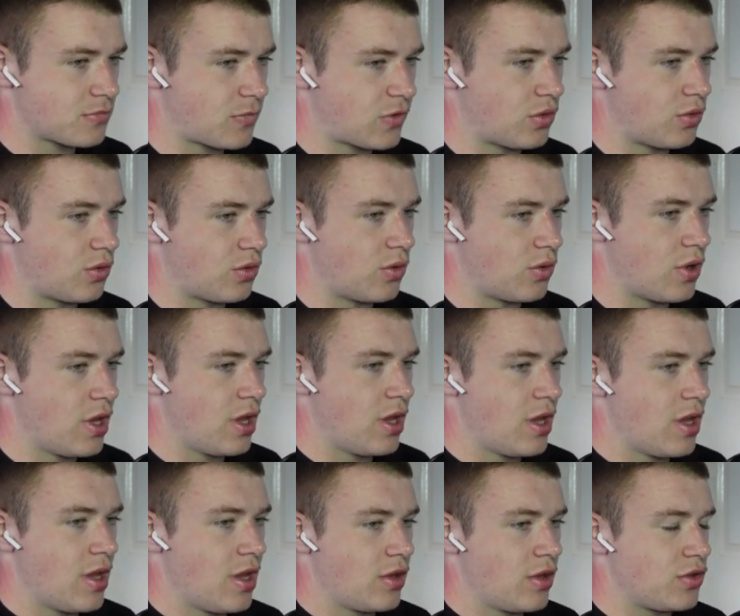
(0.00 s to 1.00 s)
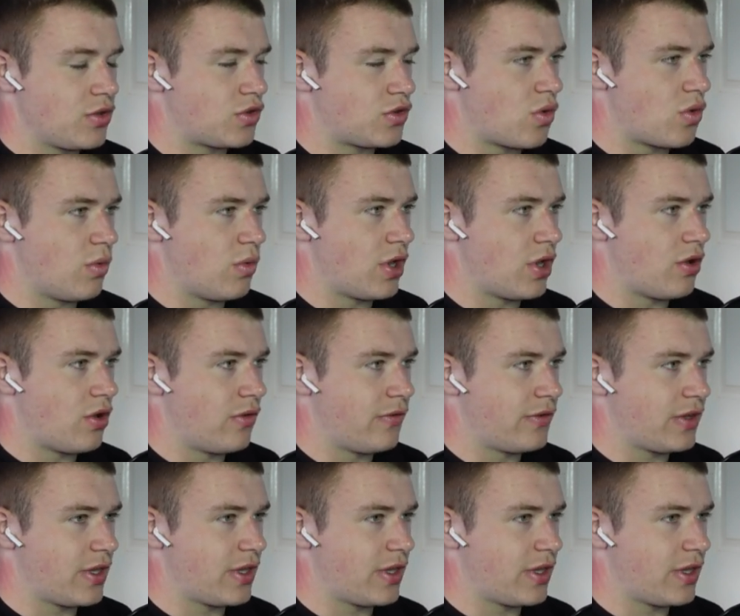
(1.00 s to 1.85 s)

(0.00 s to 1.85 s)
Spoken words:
So you don't want to obviously